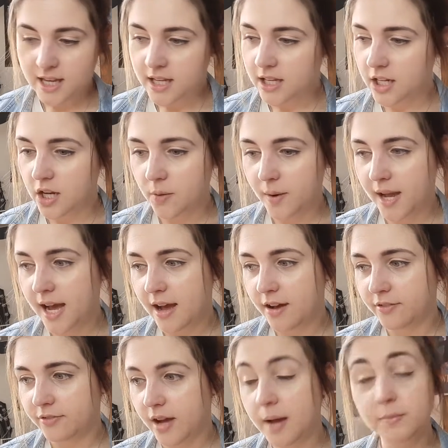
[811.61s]
You know,
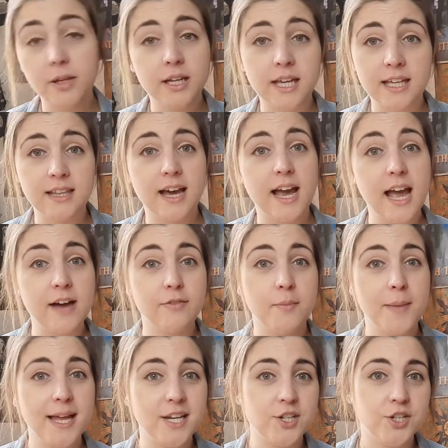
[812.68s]
I'm lucky that I have a
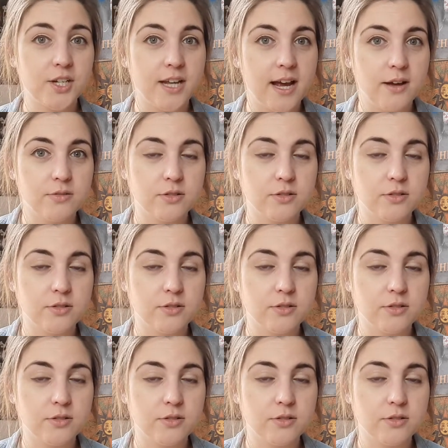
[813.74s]
manager now,